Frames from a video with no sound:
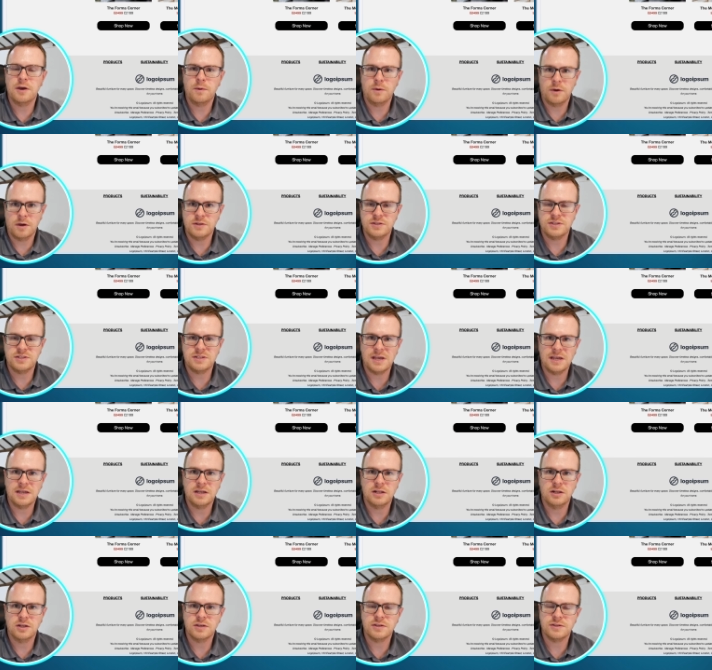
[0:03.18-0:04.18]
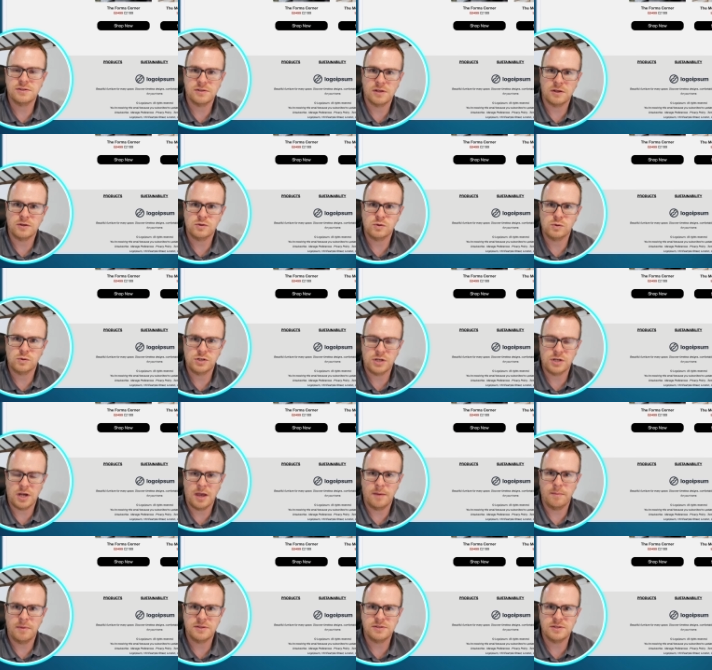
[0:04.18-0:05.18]
we're going to take a look at social
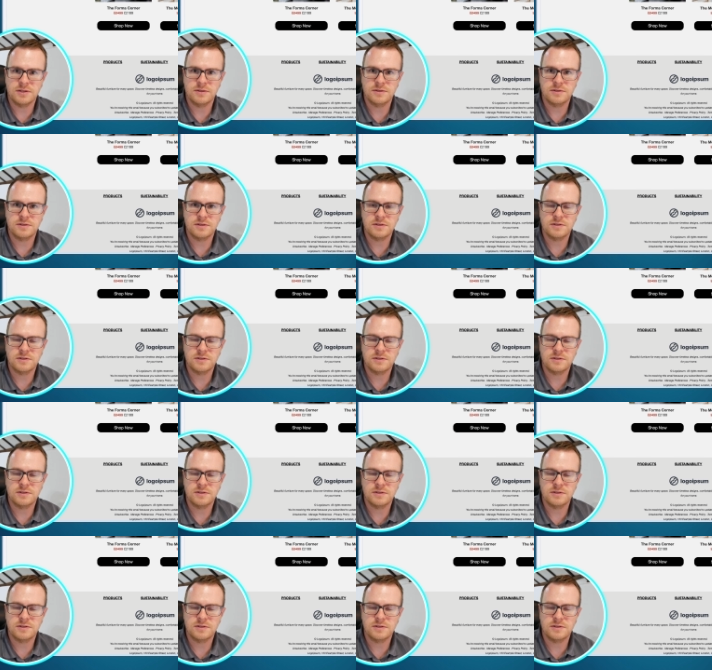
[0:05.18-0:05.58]
share buttons.